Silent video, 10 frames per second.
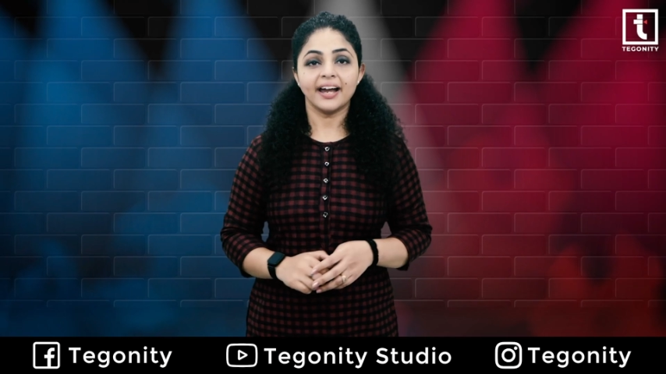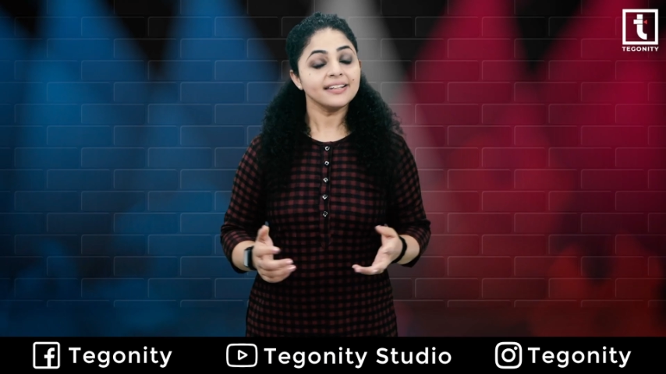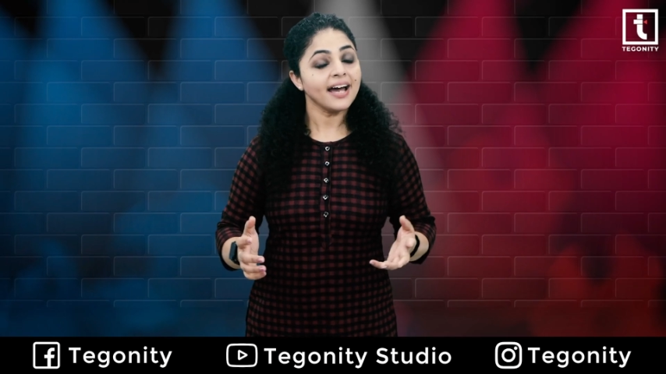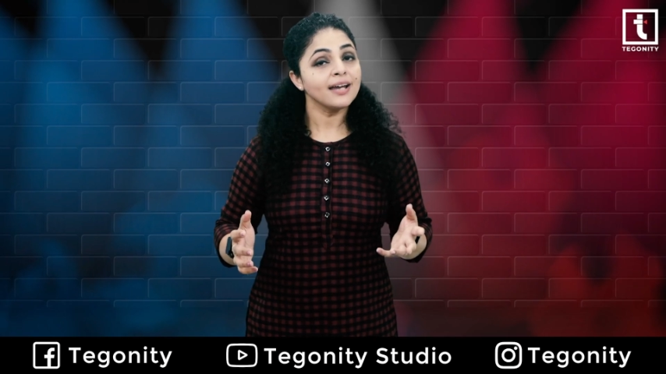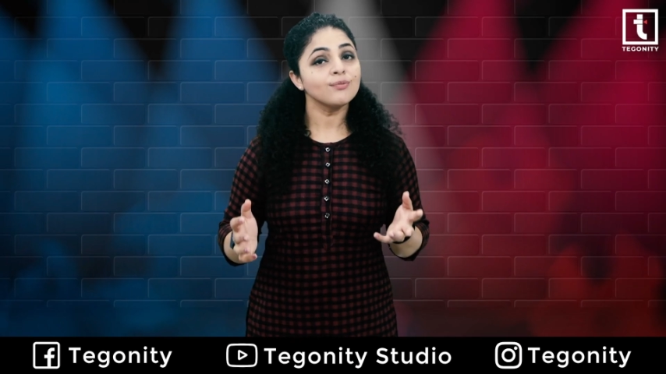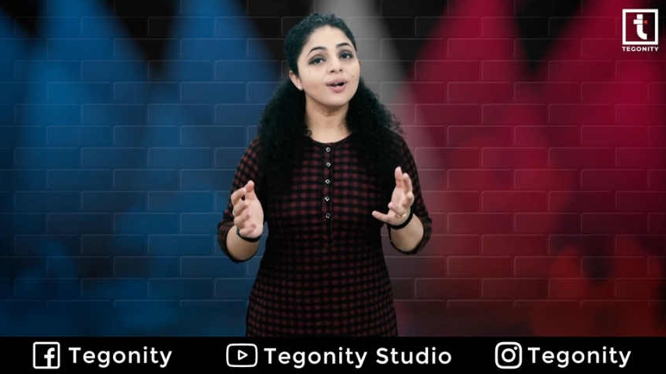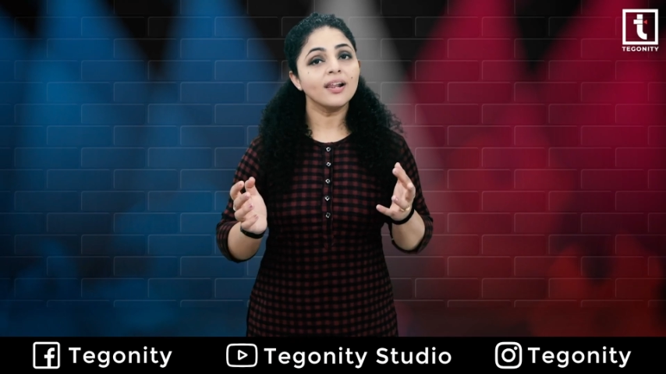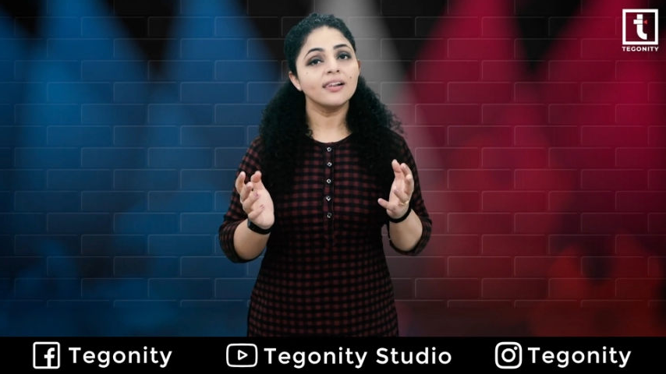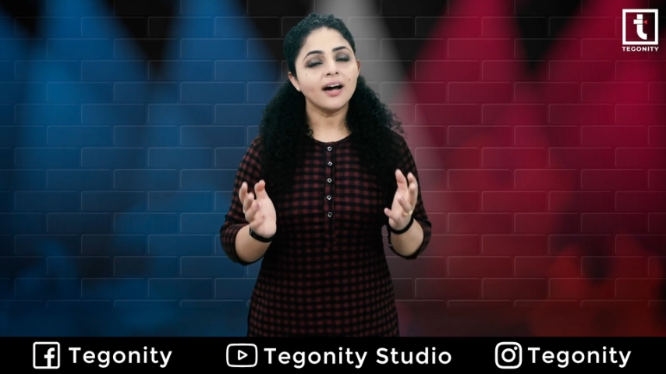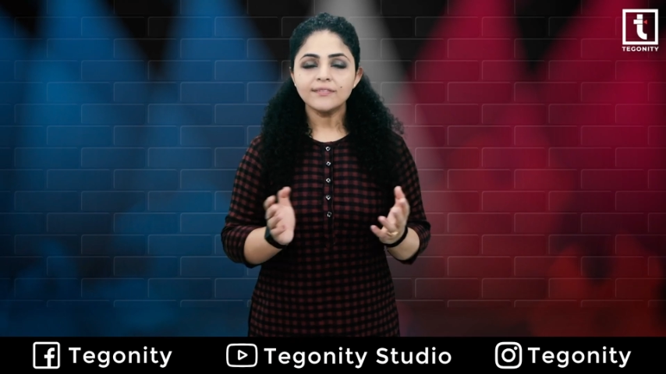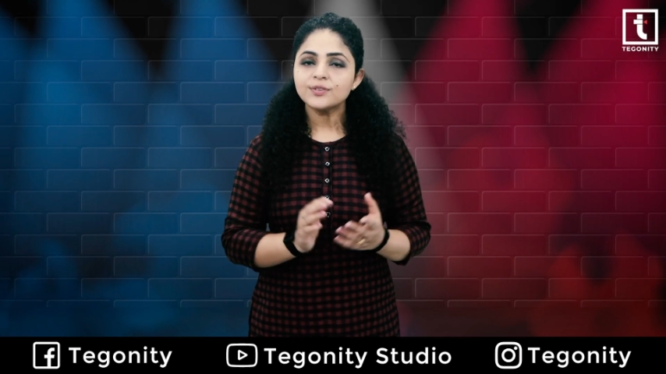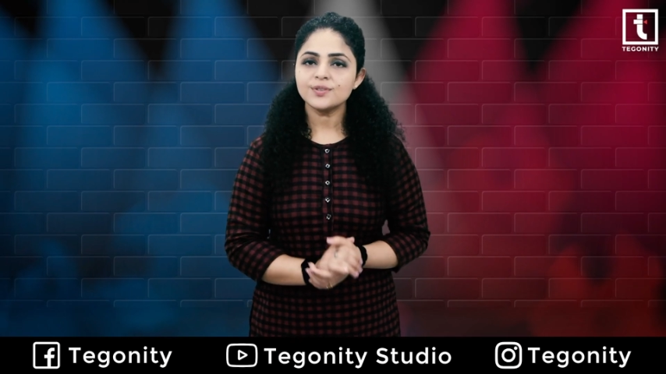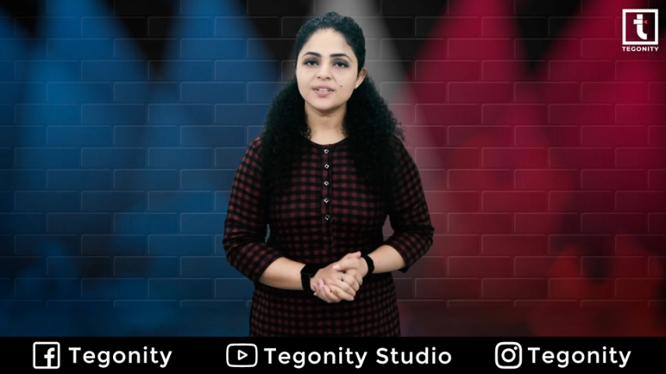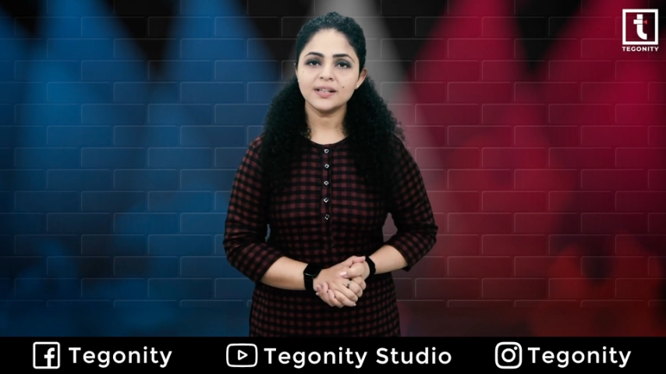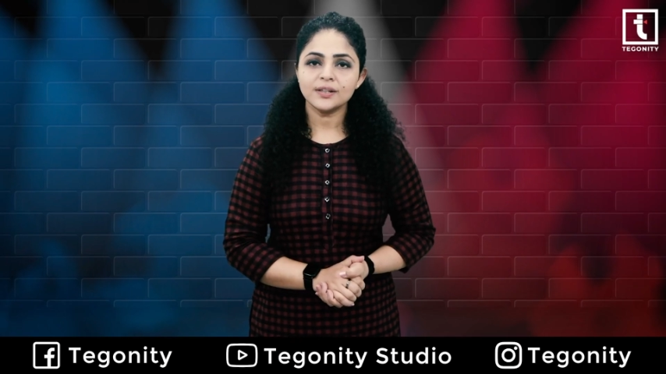And I would love
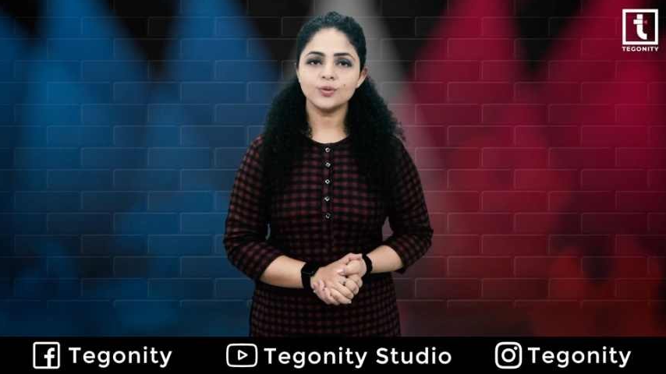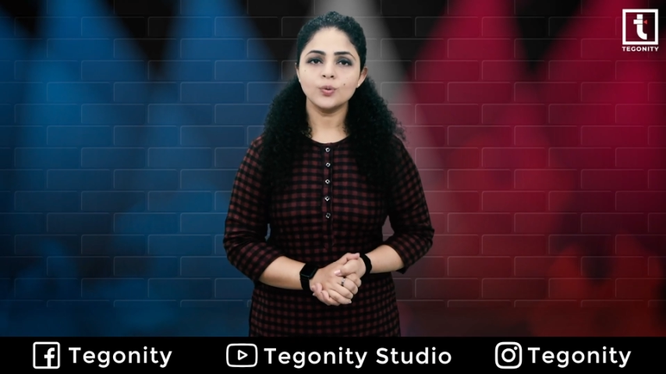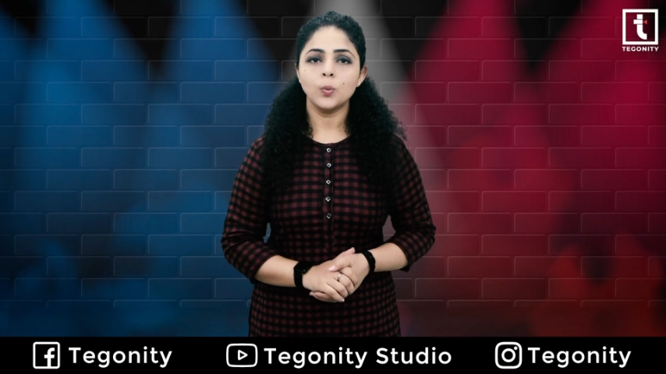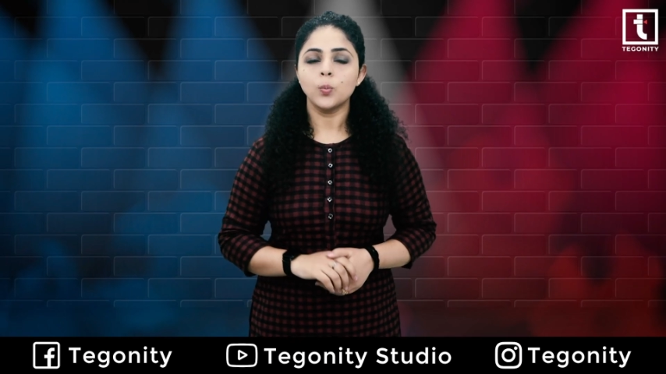to tell you